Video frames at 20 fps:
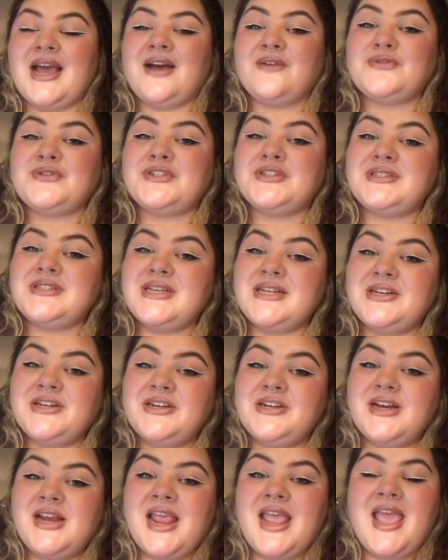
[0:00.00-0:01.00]
after
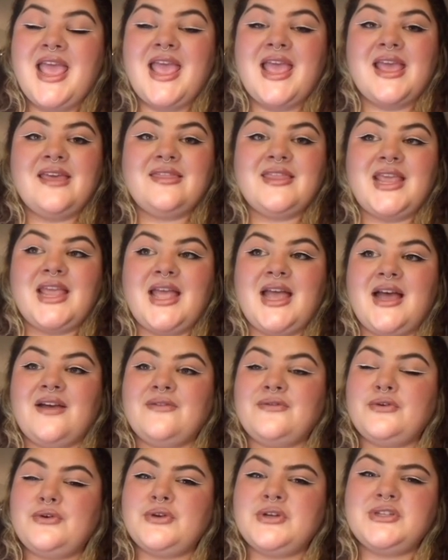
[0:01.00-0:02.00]
dinner, and they
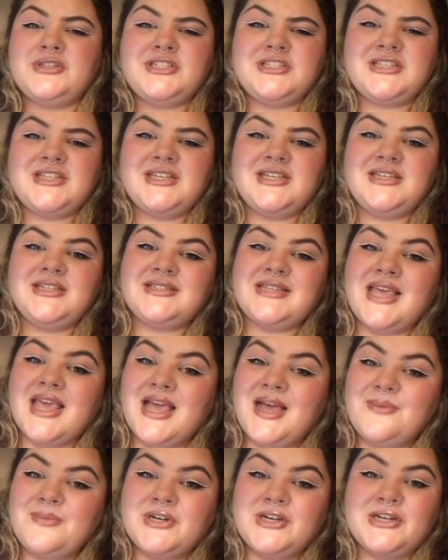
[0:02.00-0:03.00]
have grilled cheese,
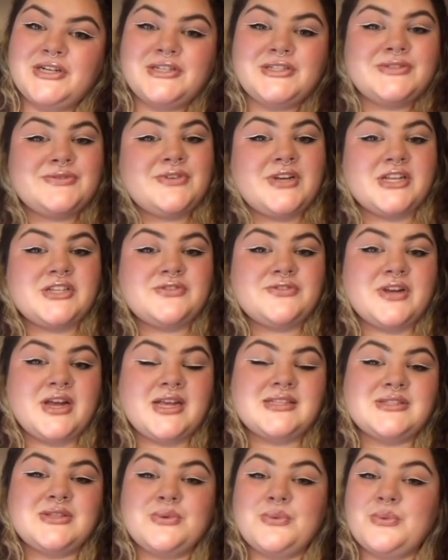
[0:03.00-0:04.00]
hamburgers, french
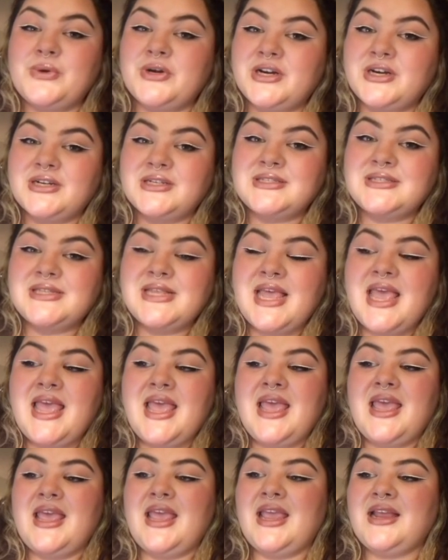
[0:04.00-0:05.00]
fries, the works,
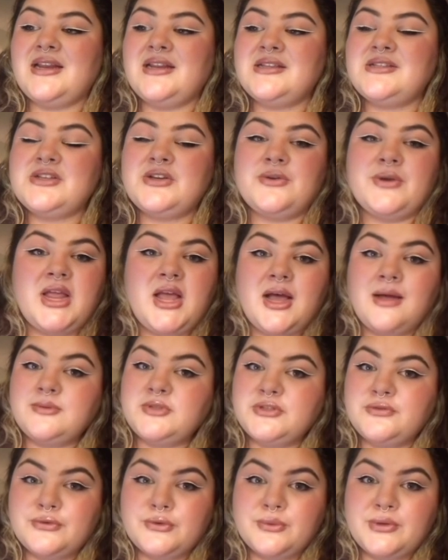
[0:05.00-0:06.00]
and it's a great
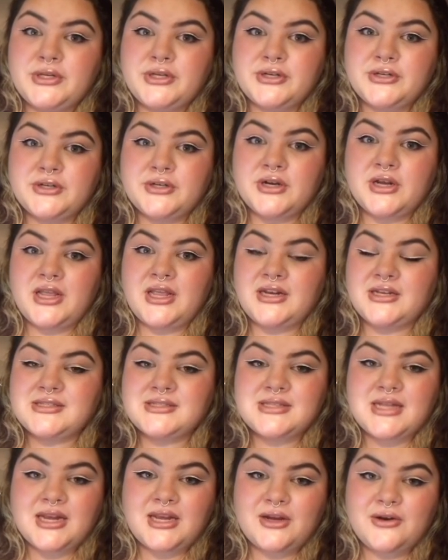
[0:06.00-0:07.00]
option for when you're in a
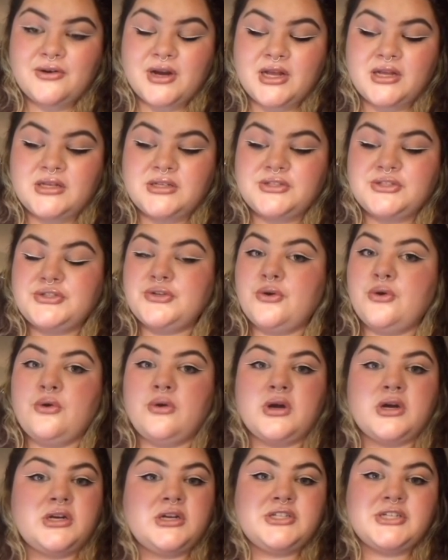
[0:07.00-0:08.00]
study crunch
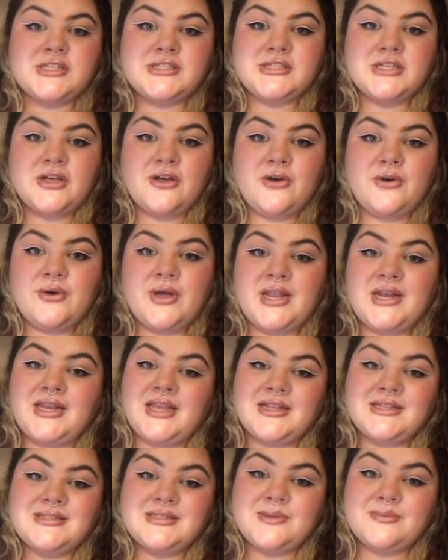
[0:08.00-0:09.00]
or just to go and
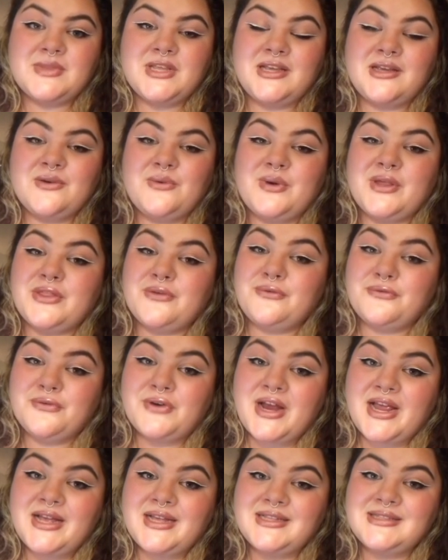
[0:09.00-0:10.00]
get something with
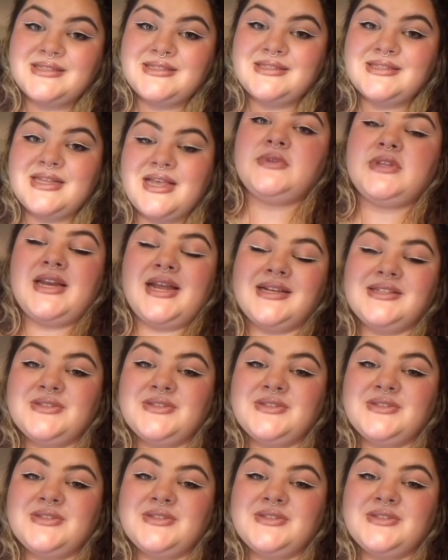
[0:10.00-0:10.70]
friends. The next